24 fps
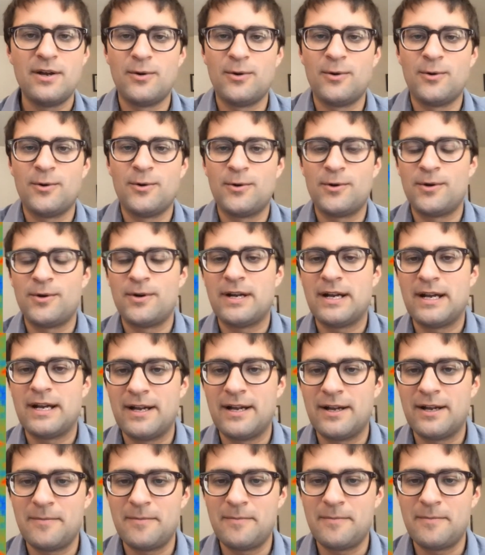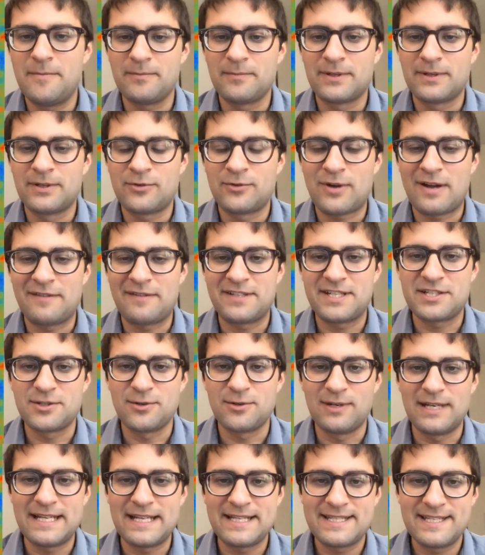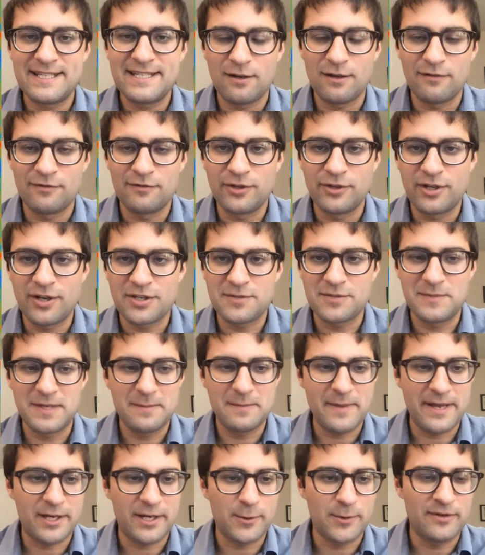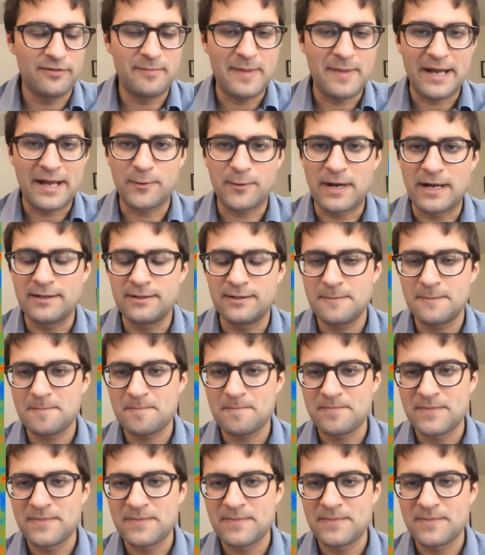or gravitational lensing of the cosmic microwave background.